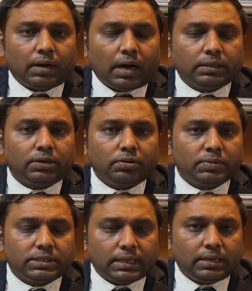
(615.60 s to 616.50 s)
other
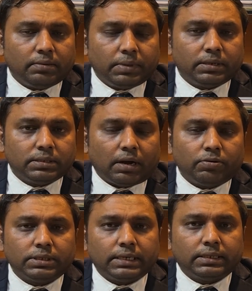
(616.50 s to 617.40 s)
domicile, means
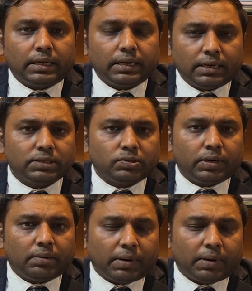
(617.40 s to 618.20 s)
outside Telangana student.